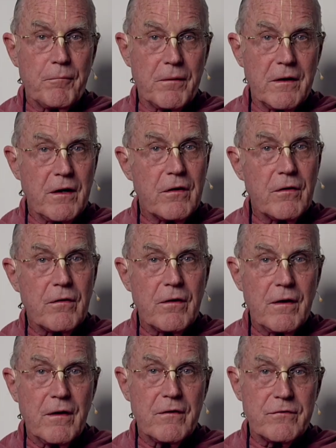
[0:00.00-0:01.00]
But here,
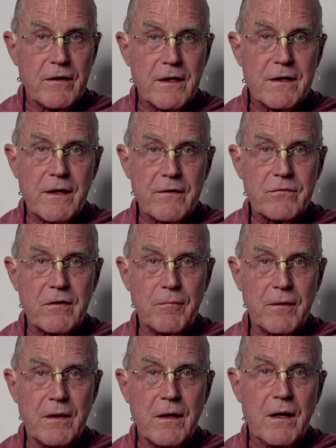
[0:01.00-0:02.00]
sitting next to
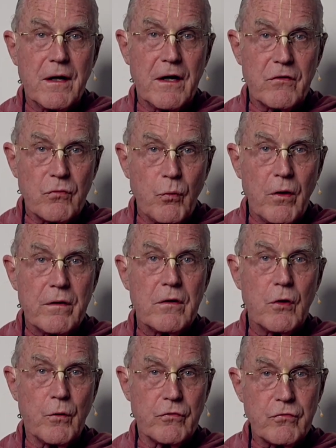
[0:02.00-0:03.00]
me, is one
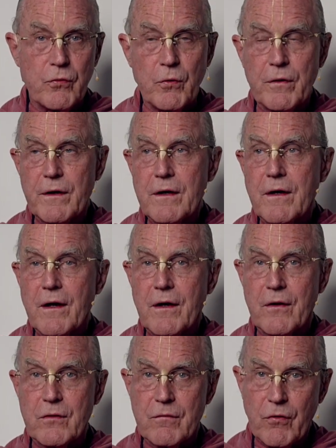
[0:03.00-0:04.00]
who is truly
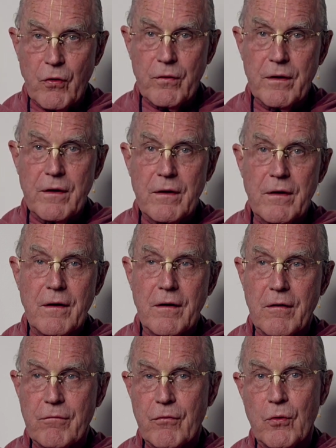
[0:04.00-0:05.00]
a devotee
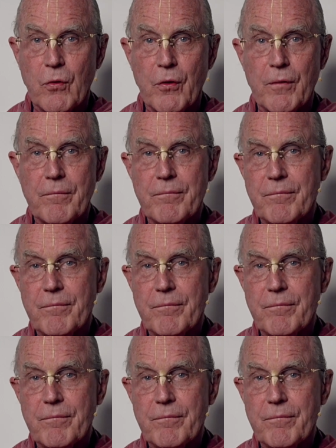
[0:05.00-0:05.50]
of the Lord."